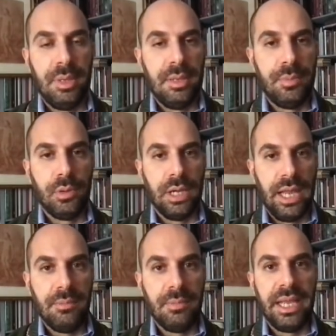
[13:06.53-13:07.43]
people
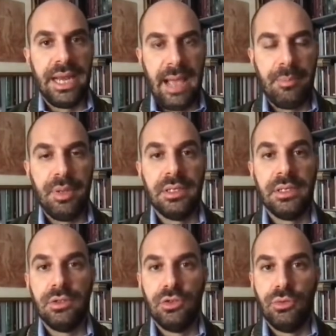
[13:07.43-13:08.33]
claimed it
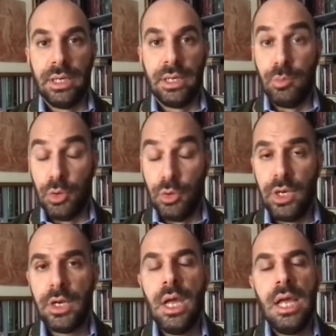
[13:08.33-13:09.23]
happened during
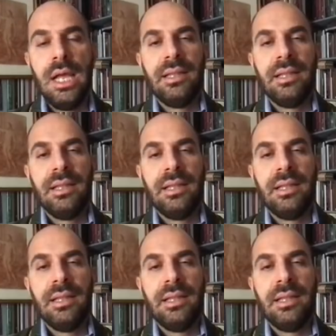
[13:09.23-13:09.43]
communion.